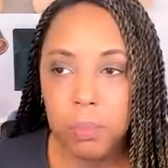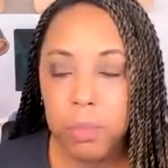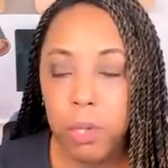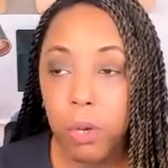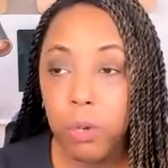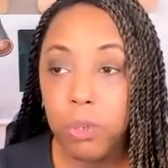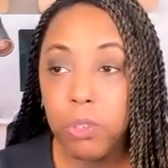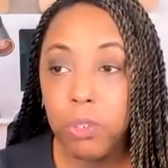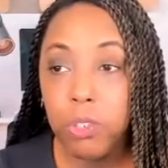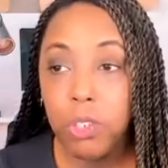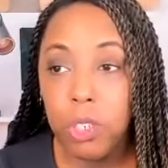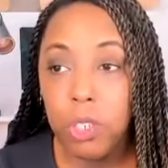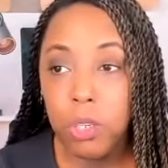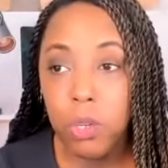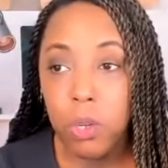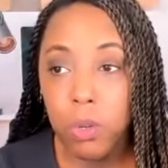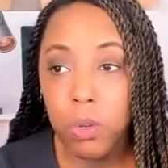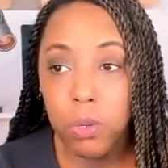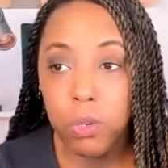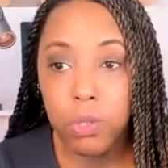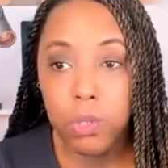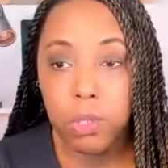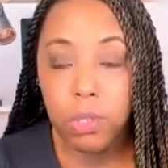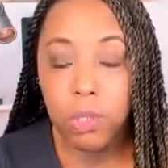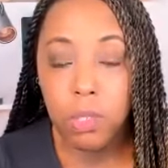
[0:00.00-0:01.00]
coaching
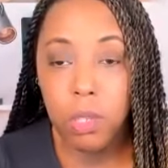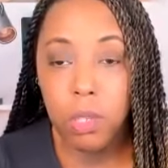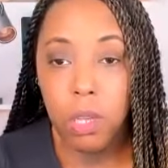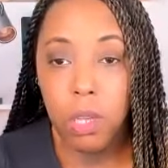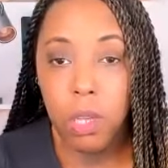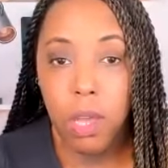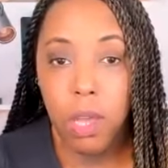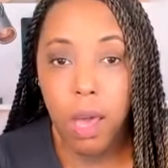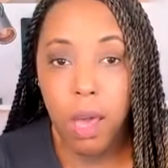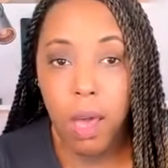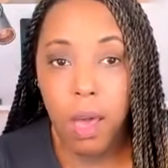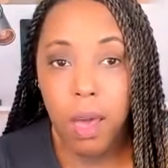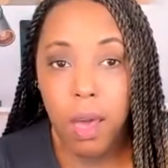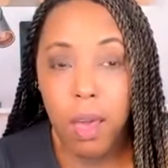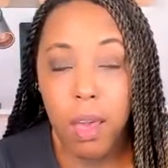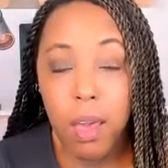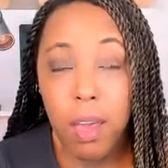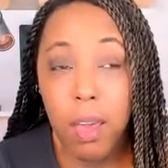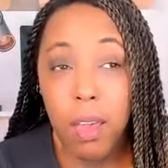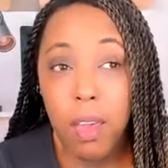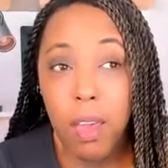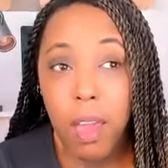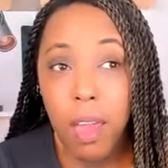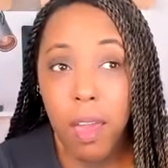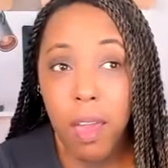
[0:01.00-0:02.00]
goes,
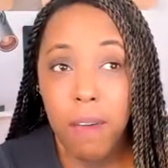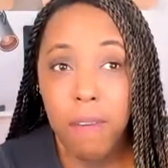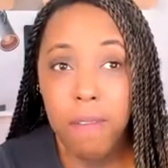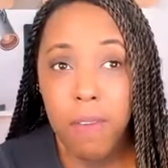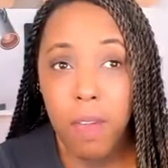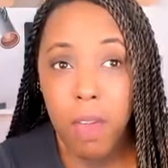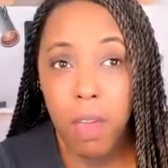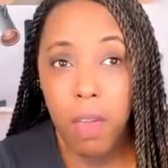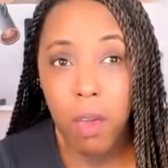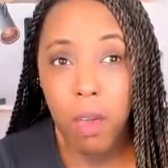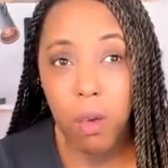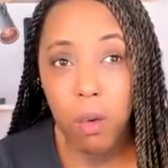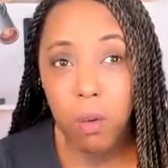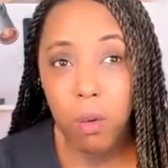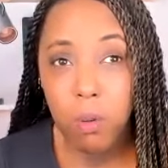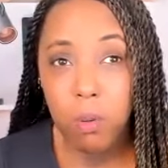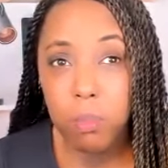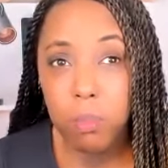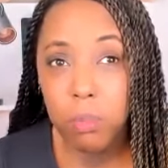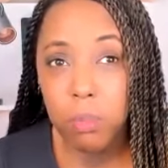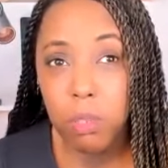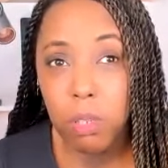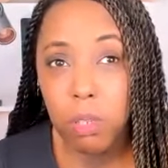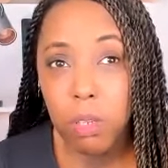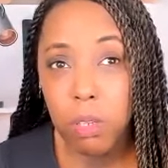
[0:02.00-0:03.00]
I have
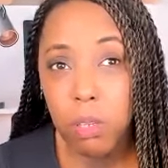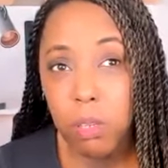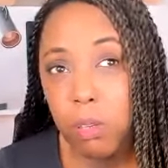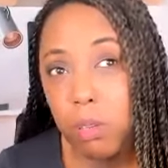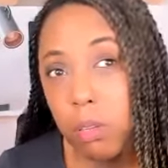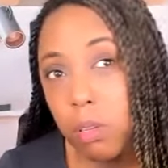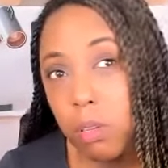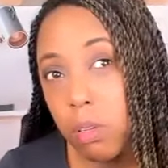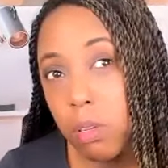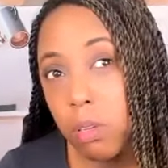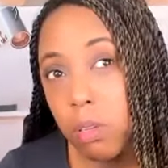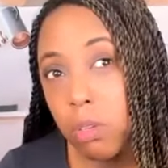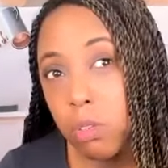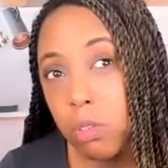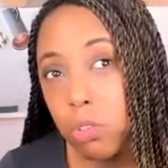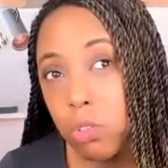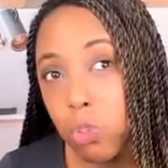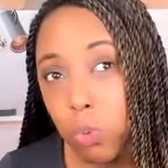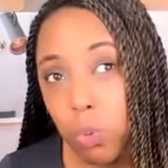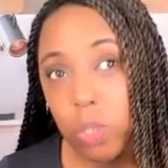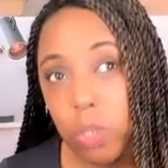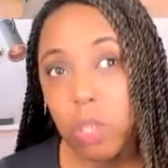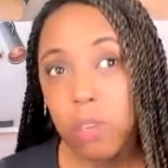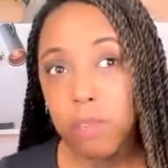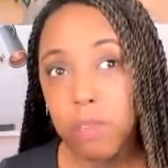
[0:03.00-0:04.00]
helped
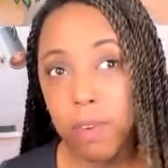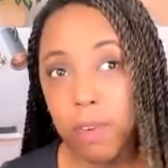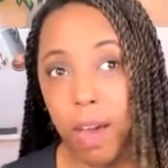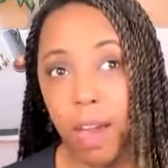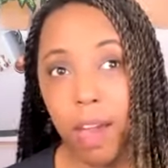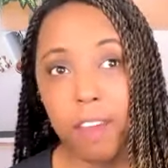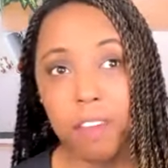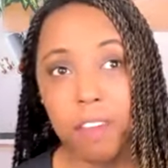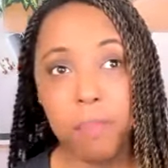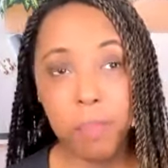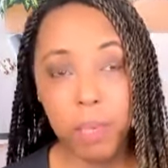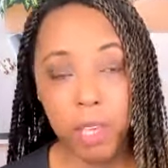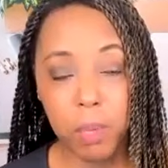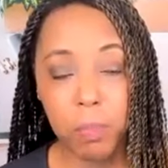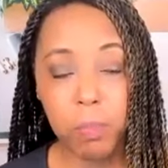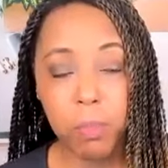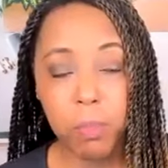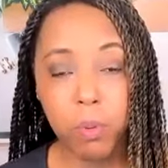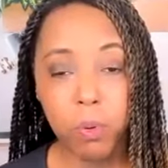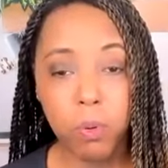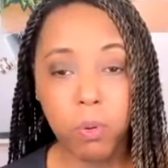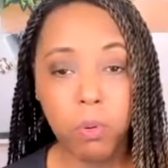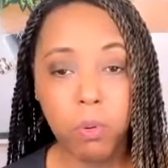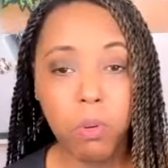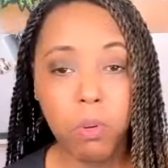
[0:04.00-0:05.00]
25
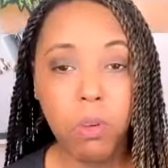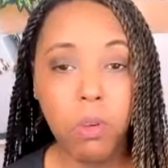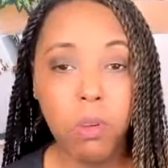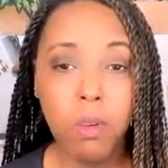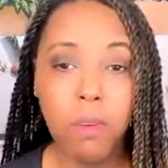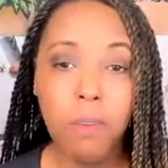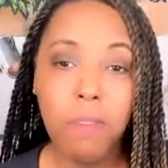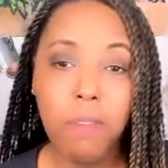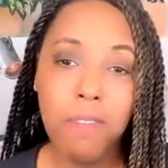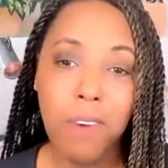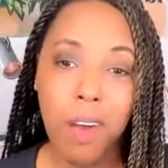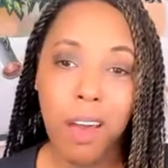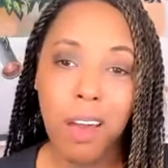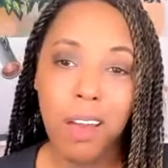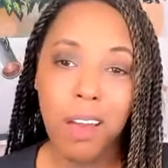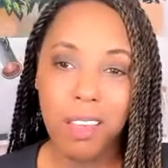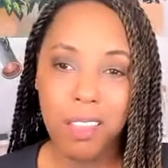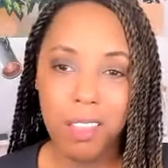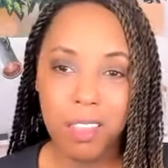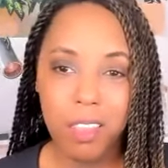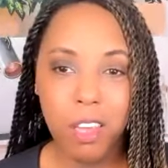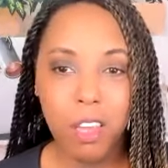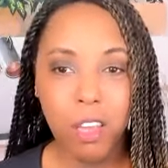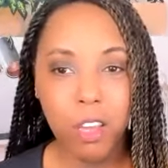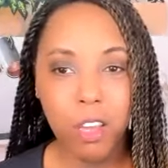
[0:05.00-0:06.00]
people
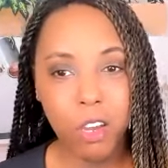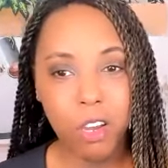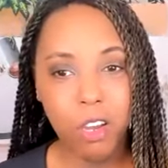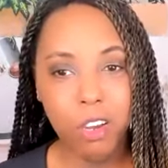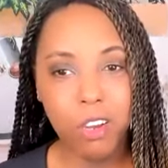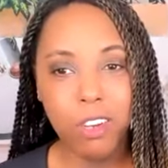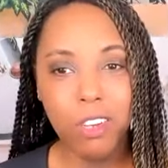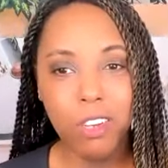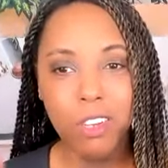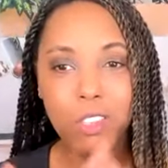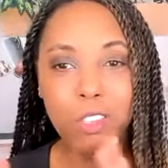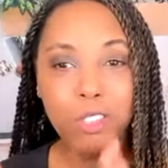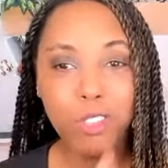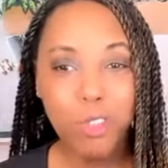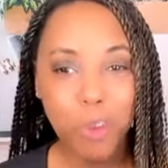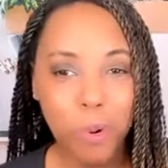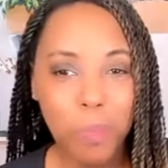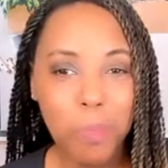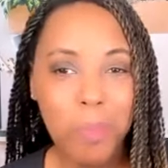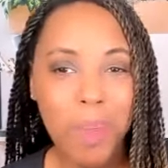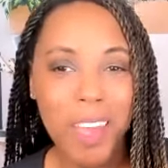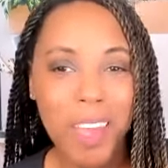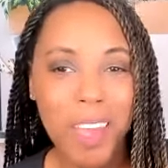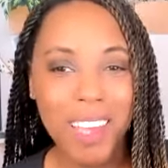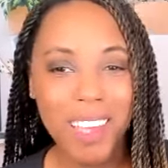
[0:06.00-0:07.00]
find their
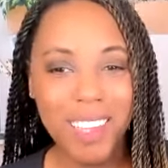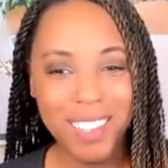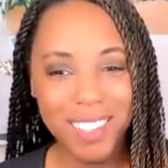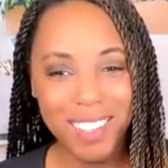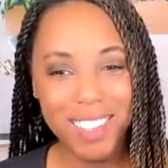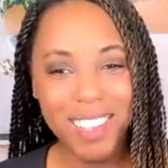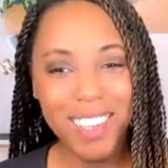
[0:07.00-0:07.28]
soulmate.